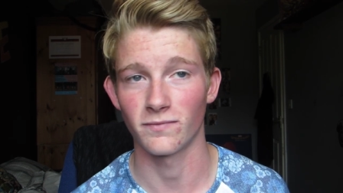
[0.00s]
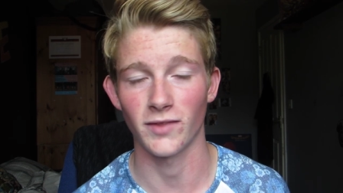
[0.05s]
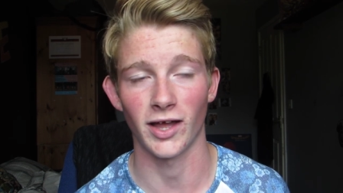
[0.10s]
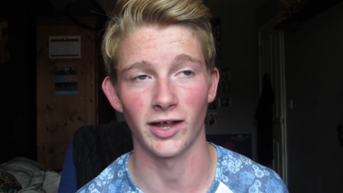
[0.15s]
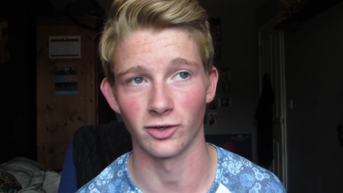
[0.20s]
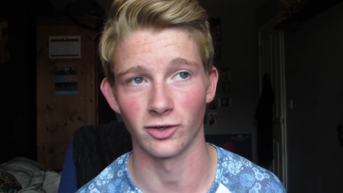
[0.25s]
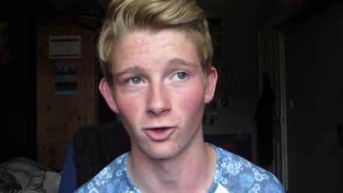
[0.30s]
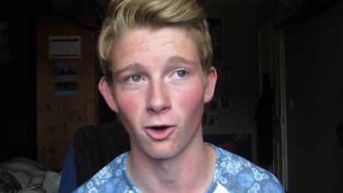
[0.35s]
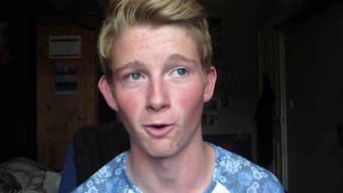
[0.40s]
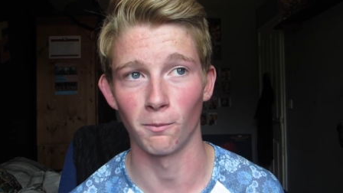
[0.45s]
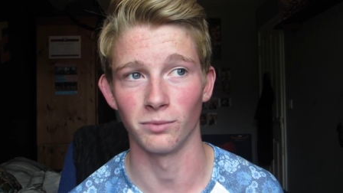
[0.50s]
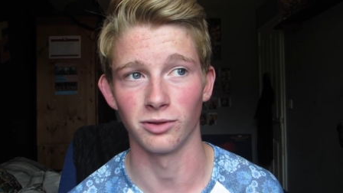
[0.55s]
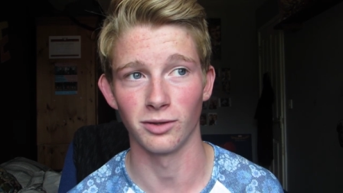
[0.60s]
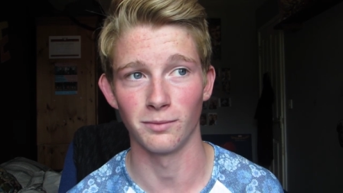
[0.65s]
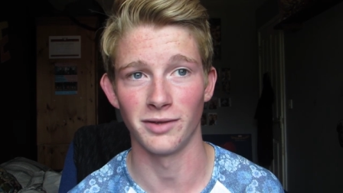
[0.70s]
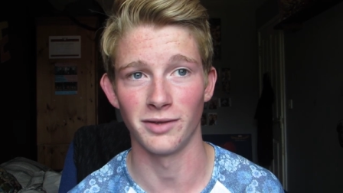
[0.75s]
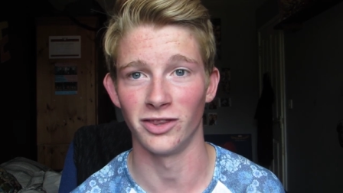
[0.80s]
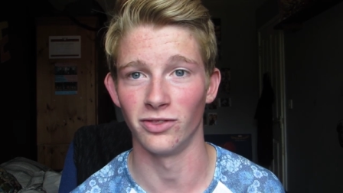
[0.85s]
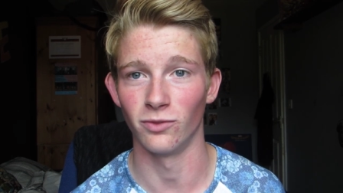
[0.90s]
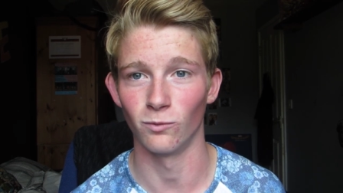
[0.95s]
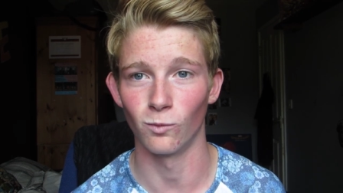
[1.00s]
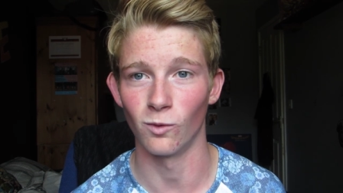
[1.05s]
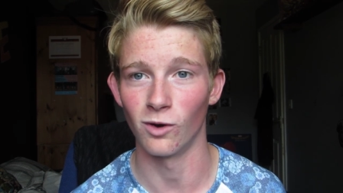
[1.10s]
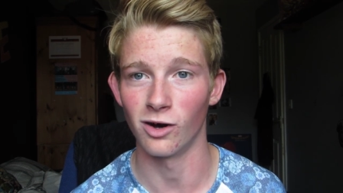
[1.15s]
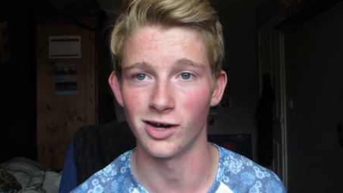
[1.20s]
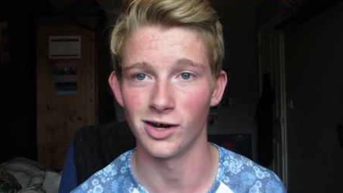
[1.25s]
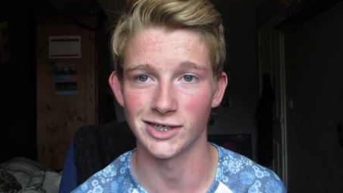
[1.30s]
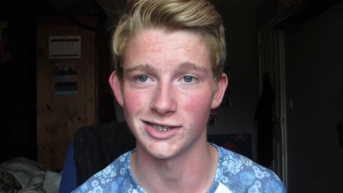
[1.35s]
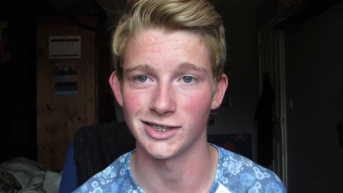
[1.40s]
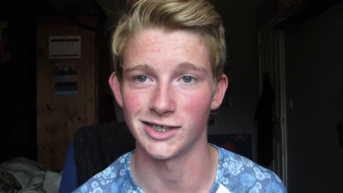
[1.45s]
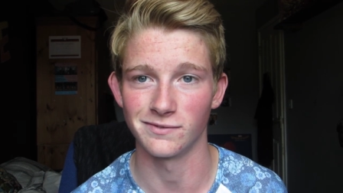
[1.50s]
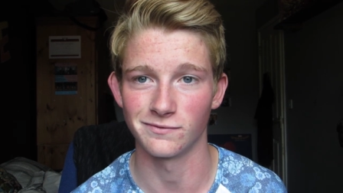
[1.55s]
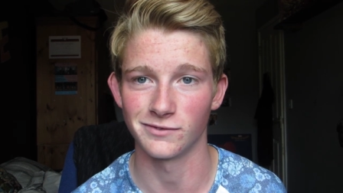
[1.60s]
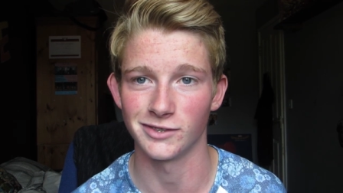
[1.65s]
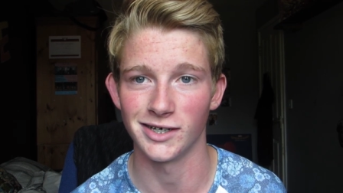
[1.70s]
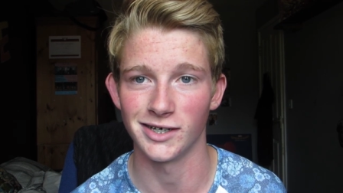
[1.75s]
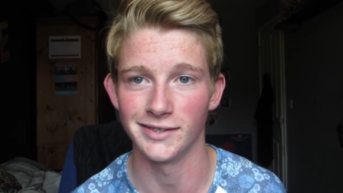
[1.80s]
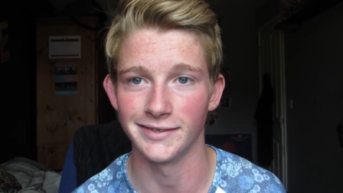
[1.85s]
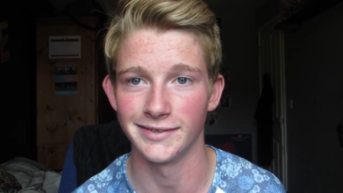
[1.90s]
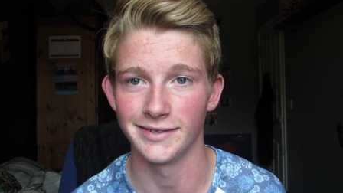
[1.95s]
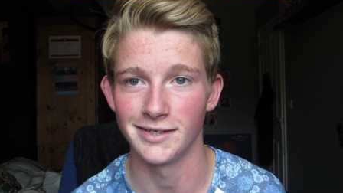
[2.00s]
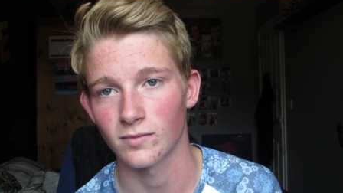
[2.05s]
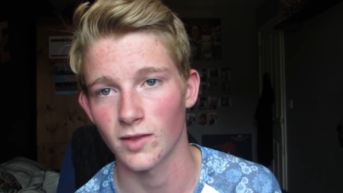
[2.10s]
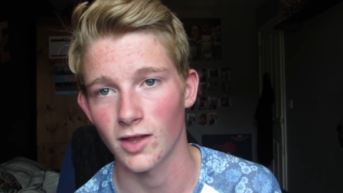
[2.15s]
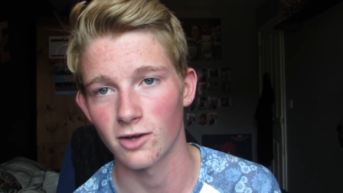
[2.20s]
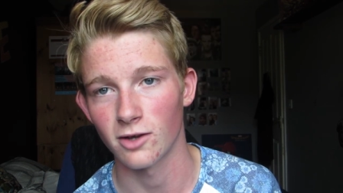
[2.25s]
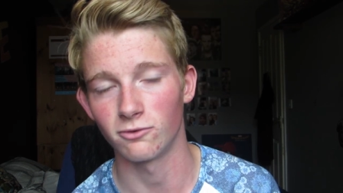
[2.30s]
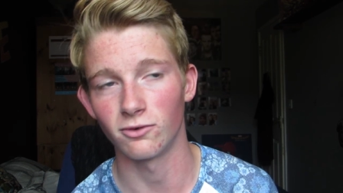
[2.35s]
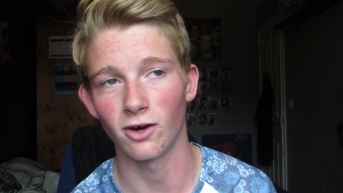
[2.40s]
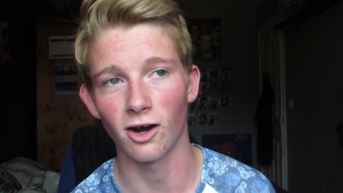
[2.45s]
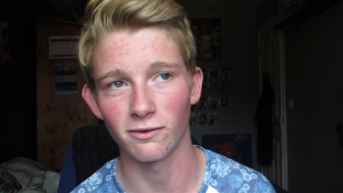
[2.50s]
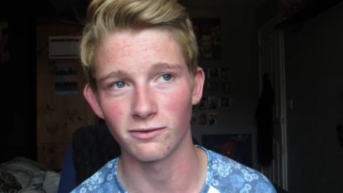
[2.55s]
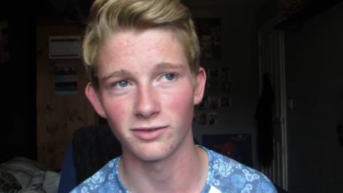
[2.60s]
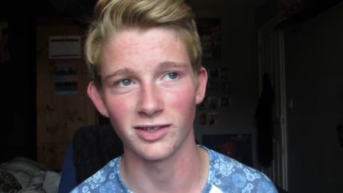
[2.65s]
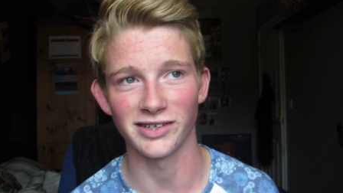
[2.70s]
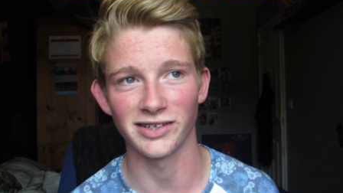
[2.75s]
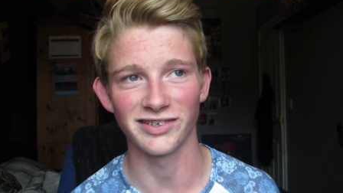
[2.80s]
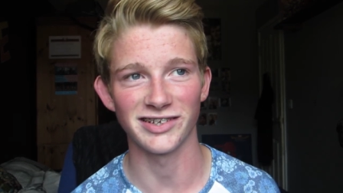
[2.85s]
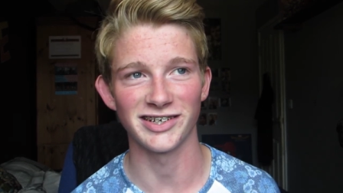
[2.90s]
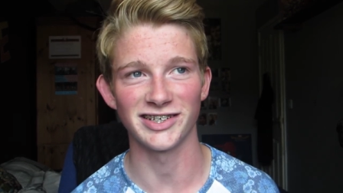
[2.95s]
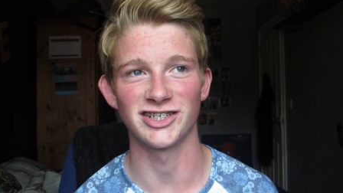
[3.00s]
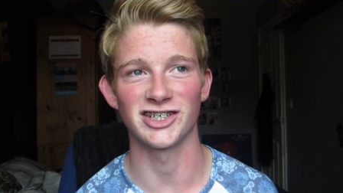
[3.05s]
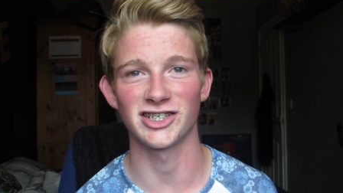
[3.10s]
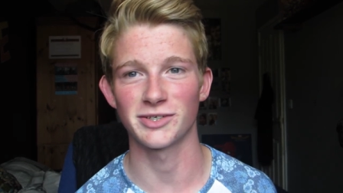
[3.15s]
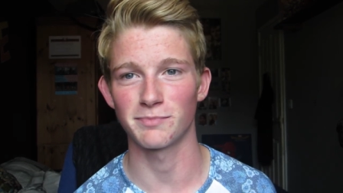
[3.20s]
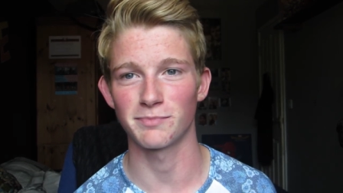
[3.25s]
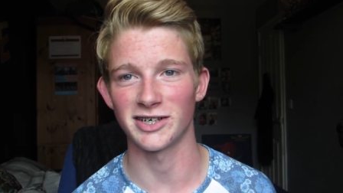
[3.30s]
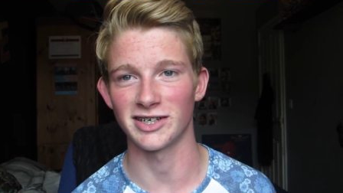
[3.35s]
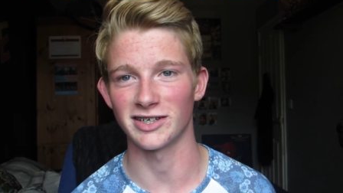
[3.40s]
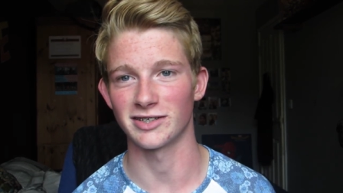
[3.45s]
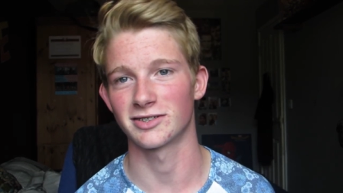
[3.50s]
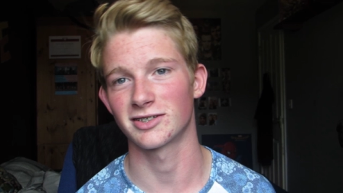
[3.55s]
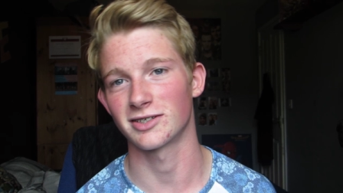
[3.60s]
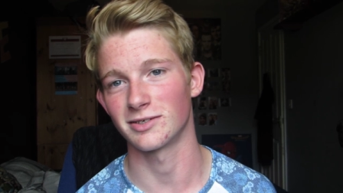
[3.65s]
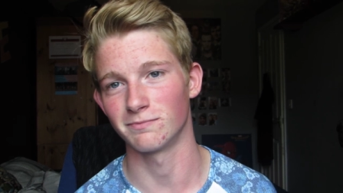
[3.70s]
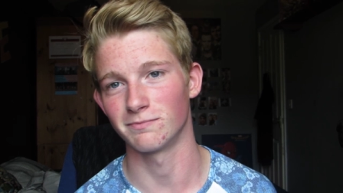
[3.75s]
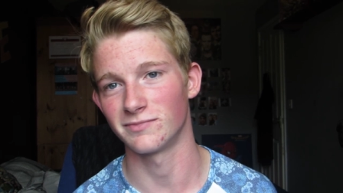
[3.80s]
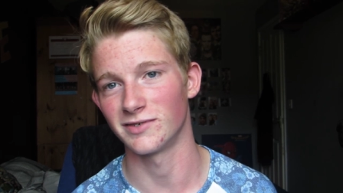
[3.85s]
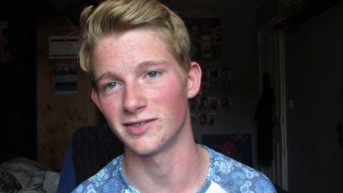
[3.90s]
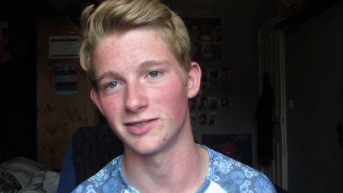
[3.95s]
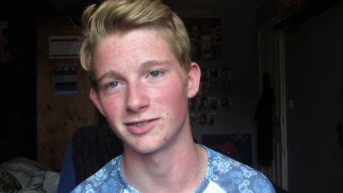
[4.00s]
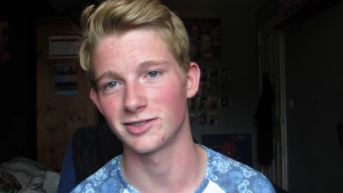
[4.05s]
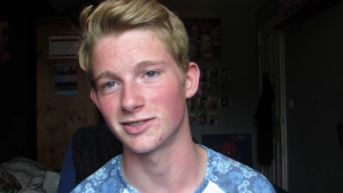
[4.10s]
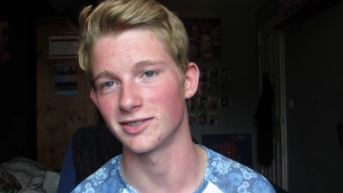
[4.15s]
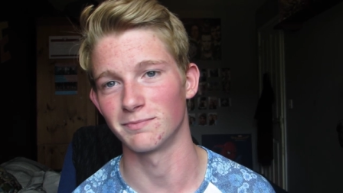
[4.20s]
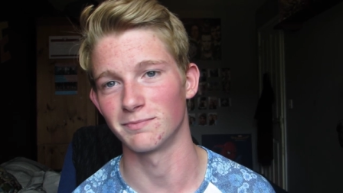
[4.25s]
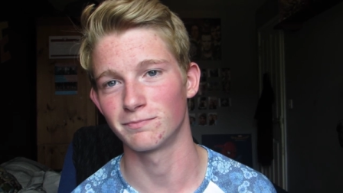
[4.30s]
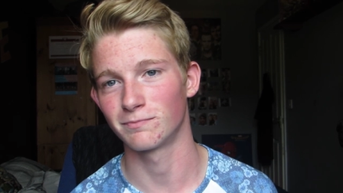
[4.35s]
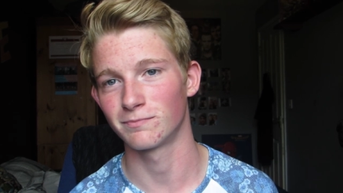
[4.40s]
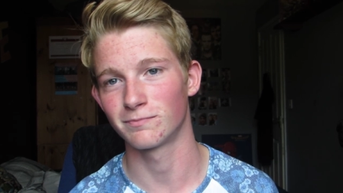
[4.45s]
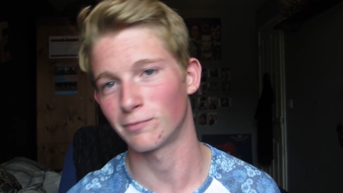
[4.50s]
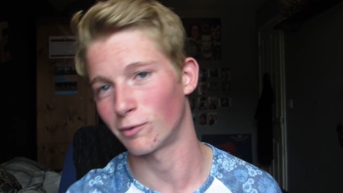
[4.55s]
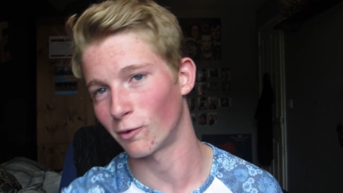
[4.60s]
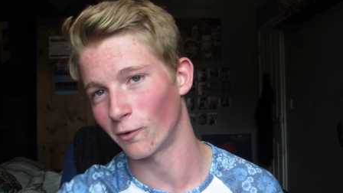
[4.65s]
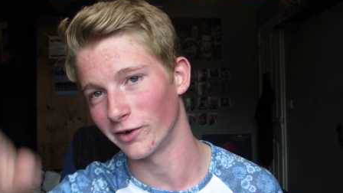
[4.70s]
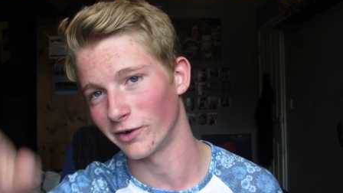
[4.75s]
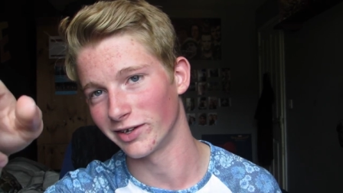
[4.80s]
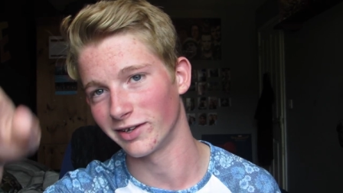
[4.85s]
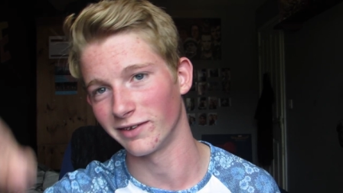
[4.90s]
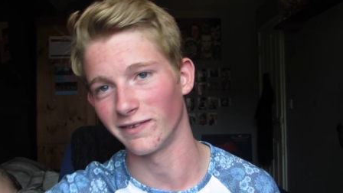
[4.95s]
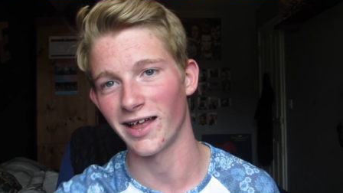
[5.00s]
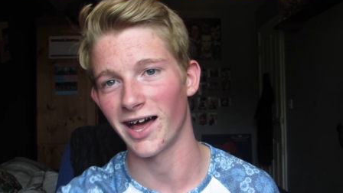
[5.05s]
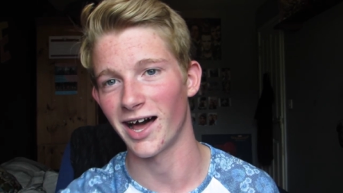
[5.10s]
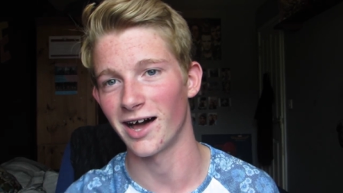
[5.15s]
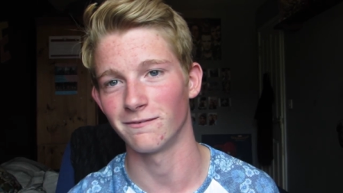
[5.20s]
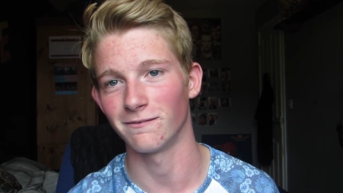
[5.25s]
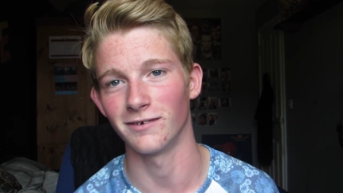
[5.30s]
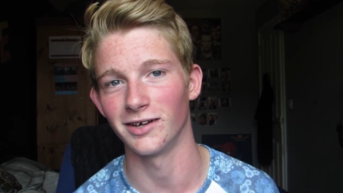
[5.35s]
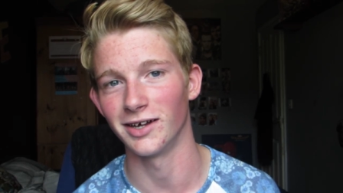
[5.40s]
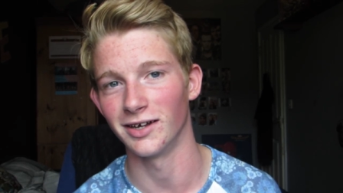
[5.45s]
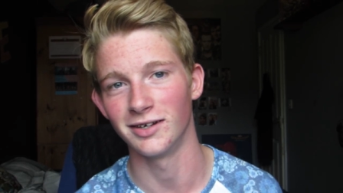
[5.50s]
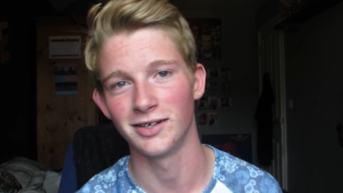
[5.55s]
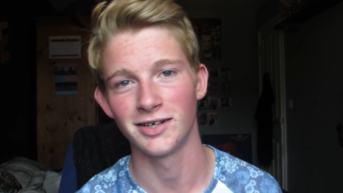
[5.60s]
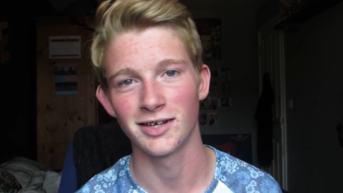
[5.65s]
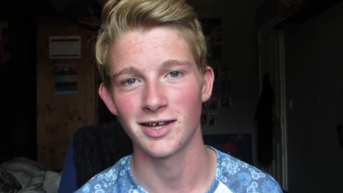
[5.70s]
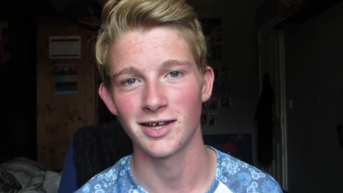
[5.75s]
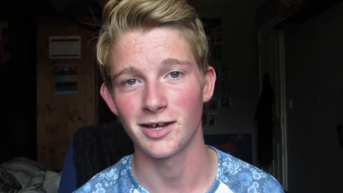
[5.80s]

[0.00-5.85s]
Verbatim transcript: and compliment work I've done rather than it just being something to point and laugh at.